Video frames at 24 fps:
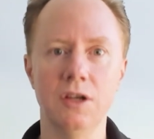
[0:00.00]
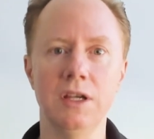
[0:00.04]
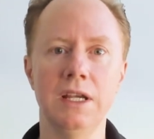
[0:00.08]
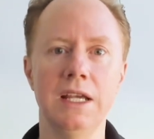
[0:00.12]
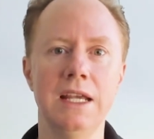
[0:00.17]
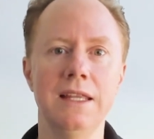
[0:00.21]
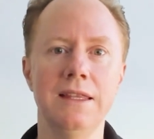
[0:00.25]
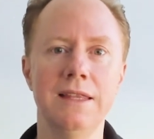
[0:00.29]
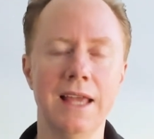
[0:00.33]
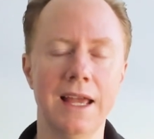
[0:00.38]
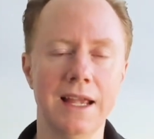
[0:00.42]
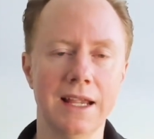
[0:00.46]

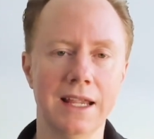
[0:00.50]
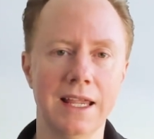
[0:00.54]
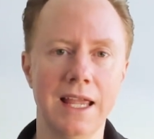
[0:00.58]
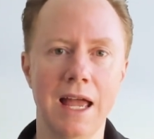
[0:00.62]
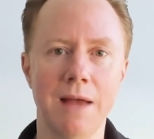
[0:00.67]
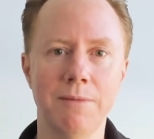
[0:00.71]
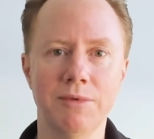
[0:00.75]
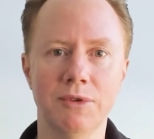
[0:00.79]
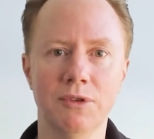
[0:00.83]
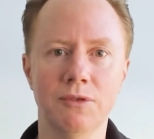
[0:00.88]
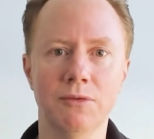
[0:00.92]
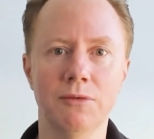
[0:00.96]
in that
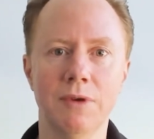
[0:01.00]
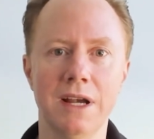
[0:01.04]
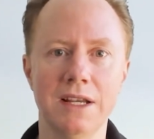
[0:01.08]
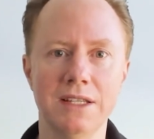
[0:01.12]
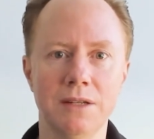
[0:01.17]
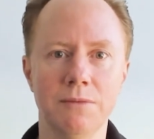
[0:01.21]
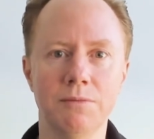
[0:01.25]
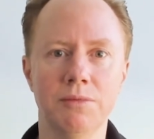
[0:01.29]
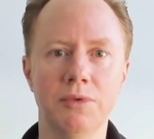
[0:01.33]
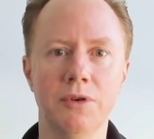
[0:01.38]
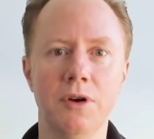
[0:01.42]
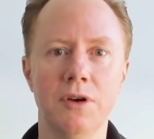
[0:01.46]
capital
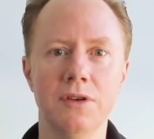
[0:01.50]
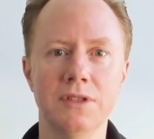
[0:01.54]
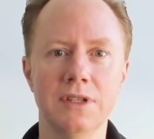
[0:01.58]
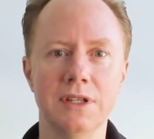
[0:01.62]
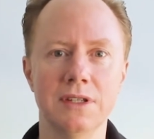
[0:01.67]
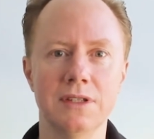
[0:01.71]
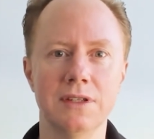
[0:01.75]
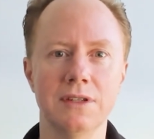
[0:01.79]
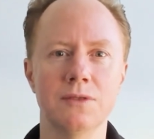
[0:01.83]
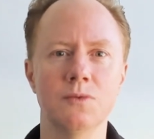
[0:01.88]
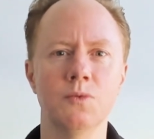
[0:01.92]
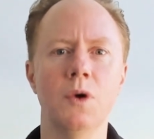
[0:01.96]
raising
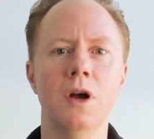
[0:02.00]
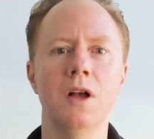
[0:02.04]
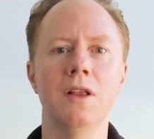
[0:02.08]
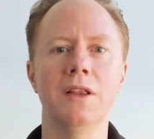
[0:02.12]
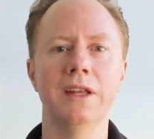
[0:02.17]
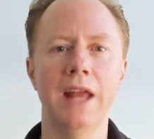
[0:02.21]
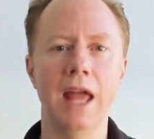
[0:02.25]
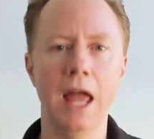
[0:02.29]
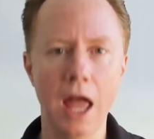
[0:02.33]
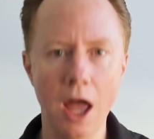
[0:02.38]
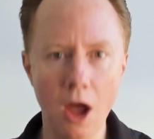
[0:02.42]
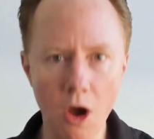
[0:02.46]
process as well,
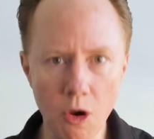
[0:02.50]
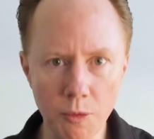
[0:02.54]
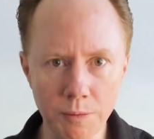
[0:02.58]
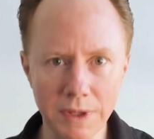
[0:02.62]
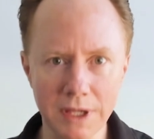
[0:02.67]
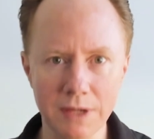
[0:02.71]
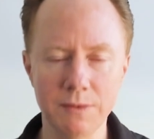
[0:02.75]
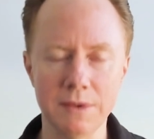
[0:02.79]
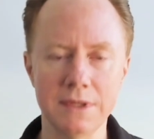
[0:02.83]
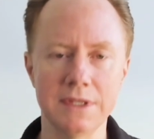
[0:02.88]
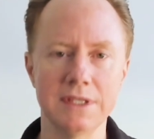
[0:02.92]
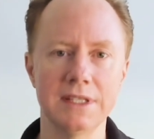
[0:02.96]
and
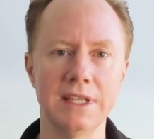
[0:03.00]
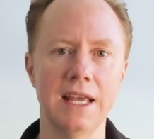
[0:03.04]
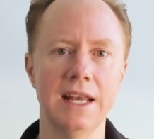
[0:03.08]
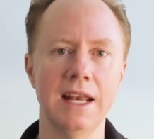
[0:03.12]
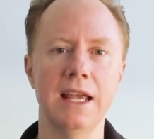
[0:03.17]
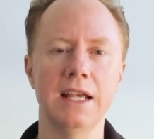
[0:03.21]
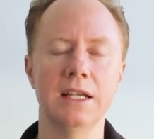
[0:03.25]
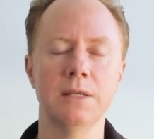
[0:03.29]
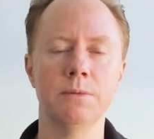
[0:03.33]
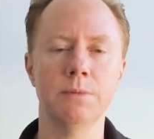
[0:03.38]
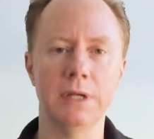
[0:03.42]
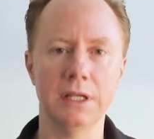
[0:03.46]
helping with set
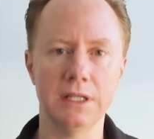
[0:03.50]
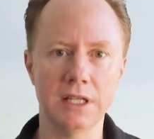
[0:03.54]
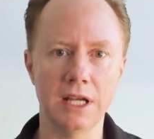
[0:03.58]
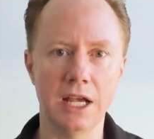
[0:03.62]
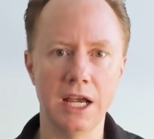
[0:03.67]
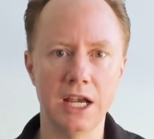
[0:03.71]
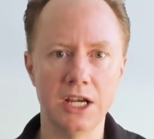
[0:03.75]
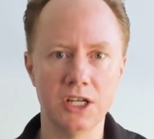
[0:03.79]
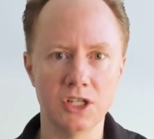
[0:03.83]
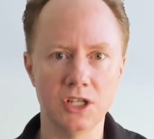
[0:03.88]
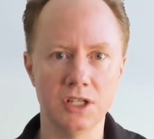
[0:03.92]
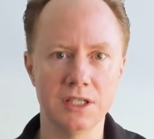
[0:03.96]

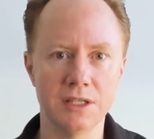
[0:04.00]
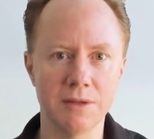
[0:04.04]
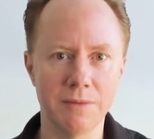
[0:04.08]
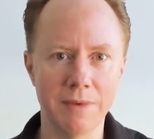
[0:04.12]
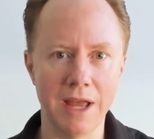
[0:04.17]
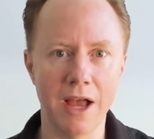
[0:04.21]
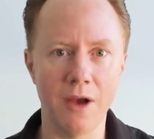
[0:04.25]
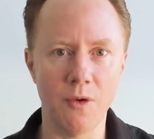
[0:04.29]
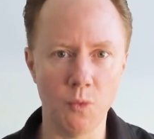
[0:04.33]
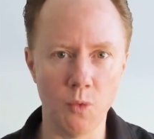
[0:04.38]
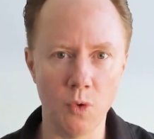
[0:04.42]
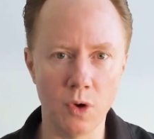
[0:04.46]
expectations
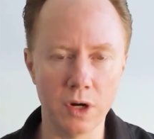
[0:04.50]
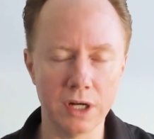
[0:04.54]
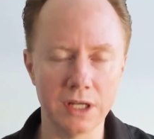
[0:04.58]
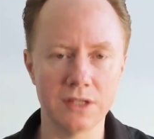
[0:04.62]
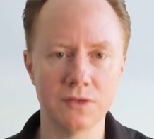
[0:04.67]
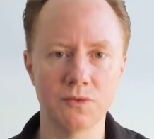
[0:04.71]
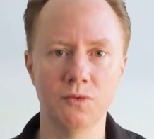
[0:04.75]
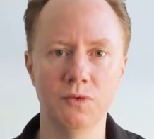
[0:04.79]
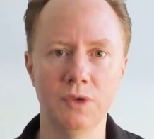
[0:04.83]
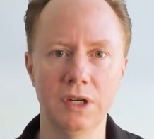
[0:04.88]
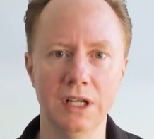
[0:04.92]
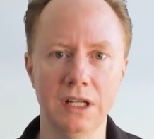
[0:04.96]
about what
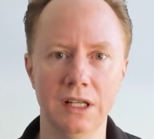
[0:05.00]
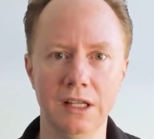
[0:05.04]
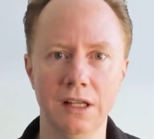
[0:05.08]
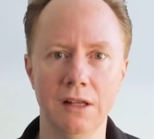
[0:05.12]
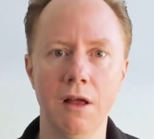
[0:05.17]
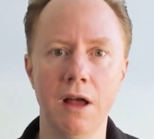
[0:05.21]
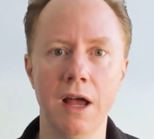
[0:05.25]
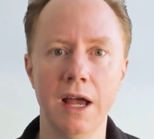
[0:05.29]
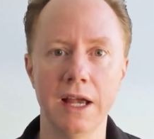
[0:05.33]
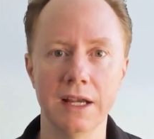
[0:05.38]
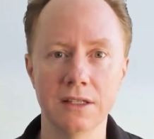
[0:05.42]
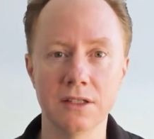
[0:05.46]
it's really
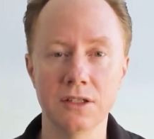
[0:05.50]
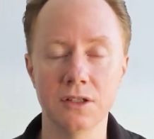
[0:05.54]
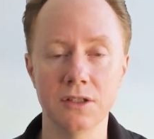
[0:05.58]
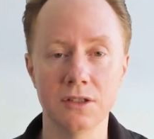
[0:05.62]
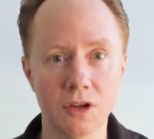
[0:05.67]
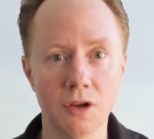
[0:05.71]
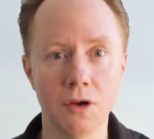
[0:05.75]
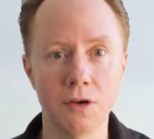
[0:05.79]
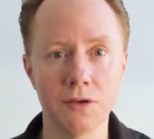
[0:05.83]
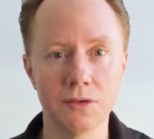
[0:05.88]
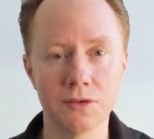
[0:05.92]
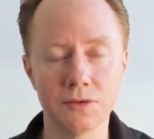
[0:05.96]
like to
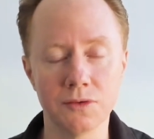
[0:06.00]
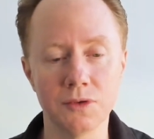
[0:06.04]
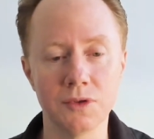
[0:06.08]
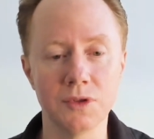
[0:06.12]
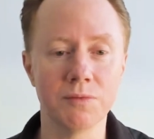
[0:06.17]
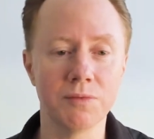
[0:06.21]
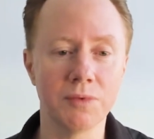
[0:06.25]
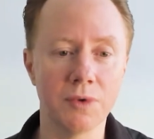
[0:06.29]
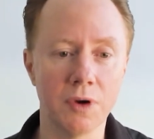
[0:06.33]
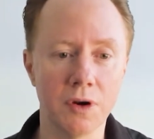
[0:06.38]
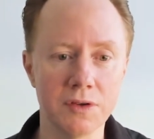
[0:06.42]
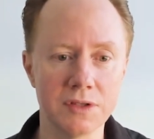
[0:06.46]
go through the
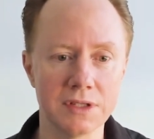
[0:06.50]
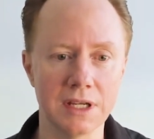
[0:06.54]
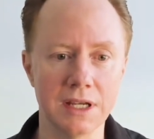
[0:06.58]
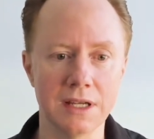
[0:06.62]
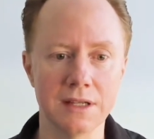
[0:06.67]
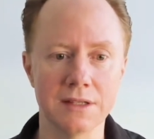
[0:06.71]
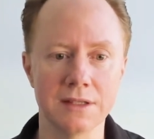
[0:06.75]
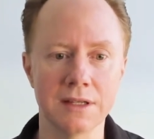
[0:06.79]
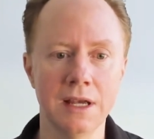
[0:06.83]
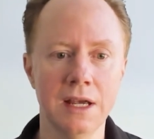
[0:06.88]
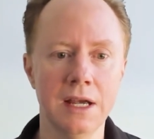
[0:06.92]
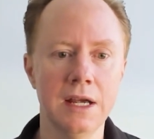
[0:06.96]

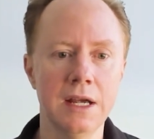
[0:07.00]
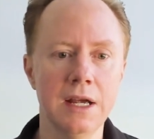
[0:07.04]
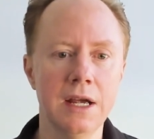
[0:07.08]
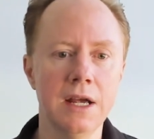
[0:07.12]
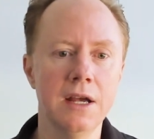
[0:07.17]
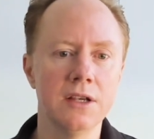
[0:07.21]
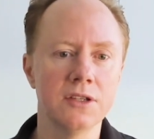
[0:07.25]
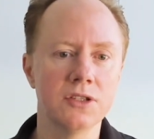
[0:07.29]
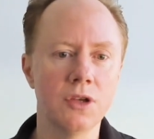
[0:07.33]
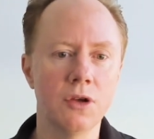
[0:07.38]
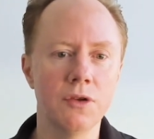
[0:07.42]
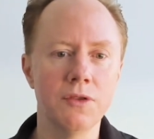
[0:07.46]
process.
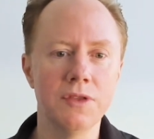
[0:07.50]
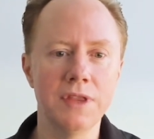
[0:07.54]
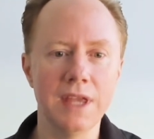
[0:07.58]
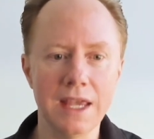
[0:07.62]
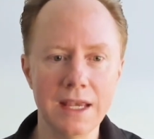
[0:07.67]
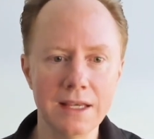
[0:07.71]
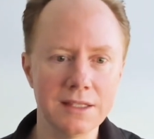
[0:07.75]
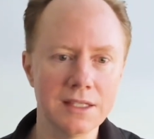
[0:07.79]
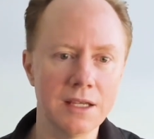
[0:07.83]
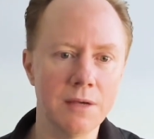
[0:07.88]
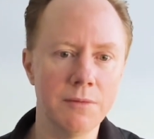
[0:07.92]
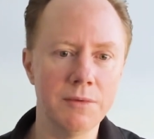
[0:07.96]
So
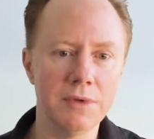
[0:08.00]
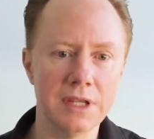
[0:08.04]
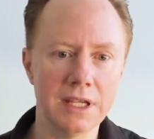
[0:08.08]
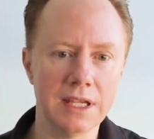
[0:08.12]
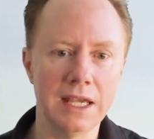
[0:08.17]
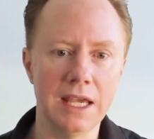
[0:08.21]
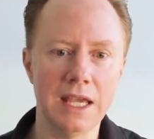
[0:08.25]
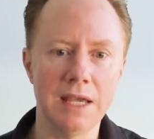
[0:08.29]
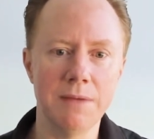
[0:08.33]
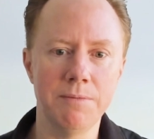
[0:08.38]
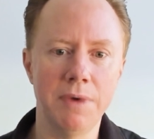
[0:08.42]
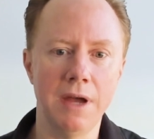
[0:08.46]
there's some of the
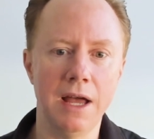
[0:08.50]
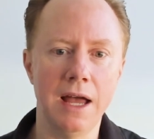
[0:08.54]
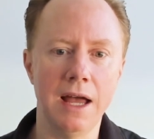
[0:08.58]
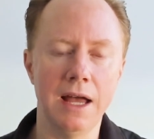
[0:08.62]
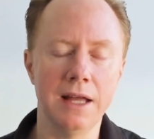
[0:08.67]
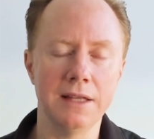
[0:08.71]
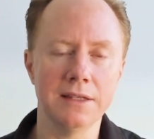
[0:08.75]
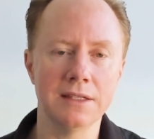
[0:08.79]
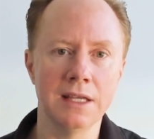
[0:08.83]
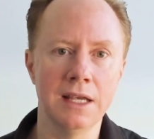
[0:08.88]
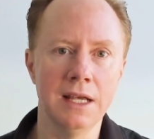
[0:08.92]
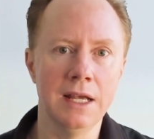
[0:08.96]
key
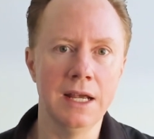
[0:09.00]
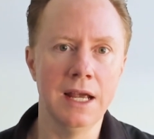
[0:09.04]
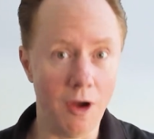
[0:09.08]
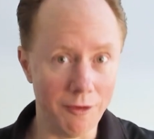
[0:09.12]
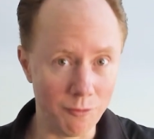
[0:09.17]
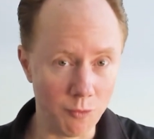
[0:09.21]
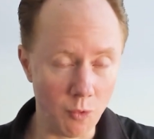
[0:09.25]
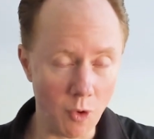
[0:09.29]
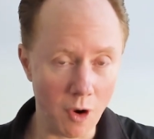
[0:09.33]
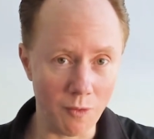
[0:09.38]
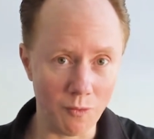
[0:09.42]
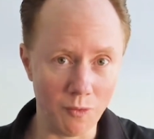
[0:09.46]
parts
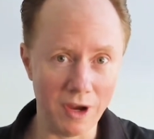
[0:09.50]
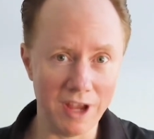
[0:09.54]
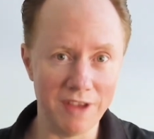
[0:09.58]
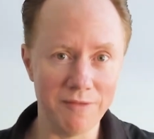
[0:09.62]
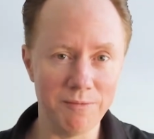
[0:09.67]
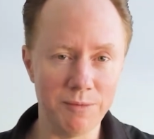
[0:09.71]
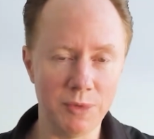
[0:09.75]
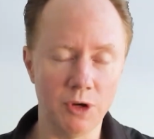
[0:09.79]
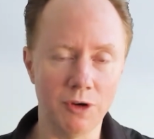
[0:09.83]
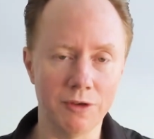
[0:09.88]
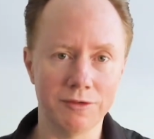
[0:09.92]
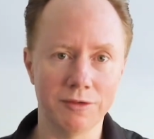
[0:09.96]
of what we've
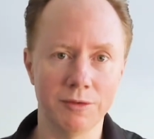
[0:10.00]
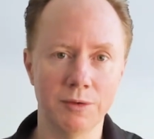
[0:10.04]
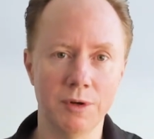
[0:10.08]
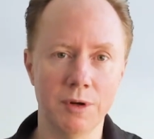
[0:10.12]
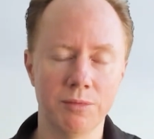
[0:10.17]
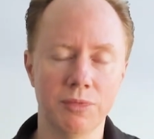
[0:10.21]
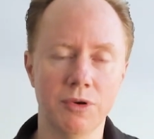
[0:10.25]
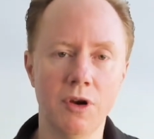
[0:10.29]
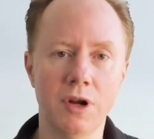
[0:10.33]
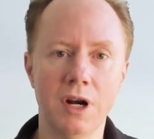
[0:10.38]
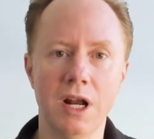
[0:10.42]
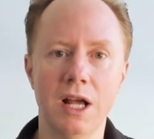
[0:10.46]
built from a
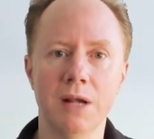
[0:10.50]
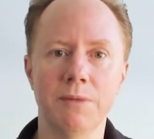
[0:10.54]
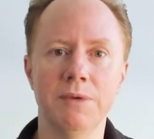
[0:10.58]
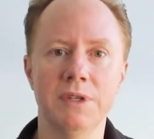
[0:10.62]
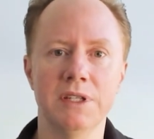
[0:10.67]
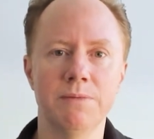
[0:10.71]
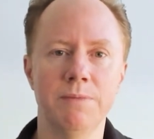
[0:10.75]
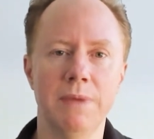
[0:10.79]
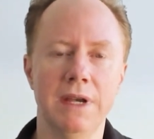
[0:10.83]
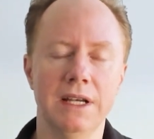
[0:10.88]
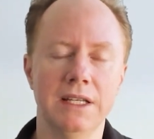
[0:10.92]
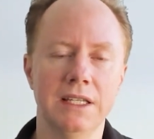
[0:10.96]
product
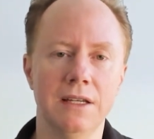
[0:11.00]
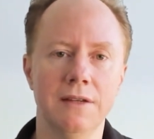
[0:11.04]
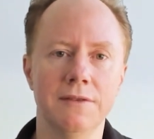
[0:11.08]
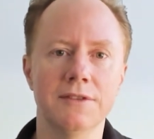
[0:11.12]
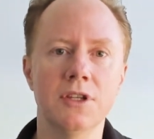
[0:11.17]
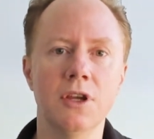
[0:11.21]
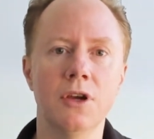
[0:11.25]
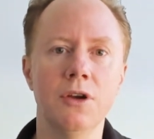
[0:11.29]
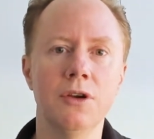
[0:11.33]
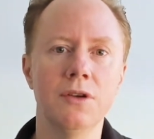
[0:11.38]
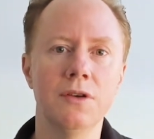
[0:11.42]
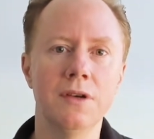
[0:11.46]
perspective.
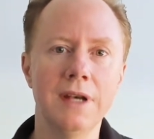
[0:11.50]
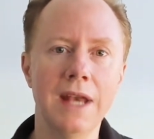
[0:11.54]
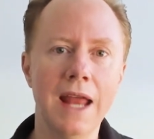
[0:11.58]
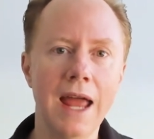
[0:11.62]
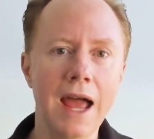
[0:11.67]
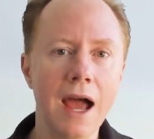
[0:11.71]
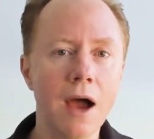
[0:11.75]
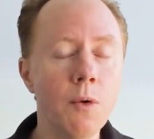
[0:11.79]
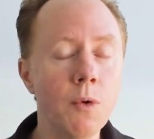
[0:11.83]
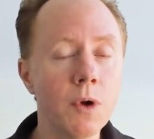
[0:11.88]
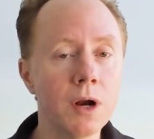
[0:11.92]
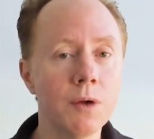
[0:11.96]
So
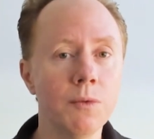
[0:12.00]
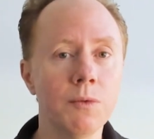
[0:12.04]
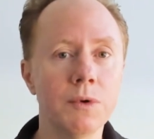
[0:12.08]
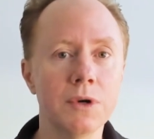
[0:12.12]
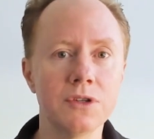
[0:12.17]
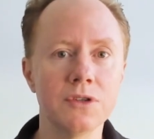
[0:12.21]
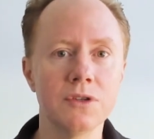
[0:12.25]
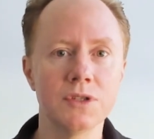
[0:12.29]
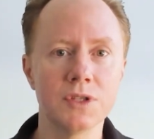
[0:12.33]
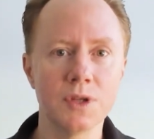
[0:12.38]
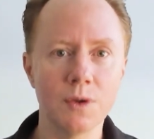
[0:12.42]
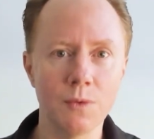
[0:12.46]
now what I want
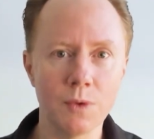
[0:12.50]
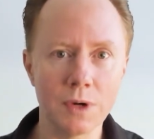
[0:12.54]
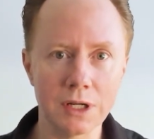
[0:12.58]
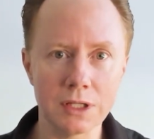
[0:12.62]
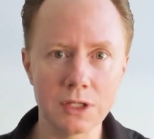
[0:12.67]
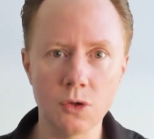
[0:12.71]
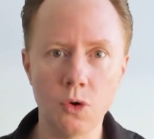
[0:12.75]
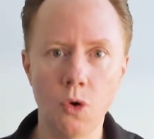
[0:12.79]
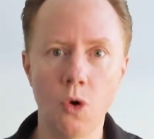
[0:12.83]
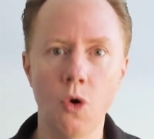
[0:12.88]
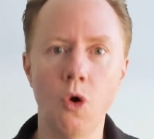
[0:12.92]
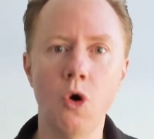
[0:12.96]
to do is I want
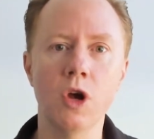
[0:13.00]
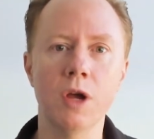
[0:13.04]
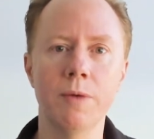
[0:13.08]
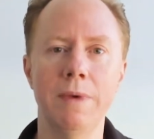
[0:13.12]
to talk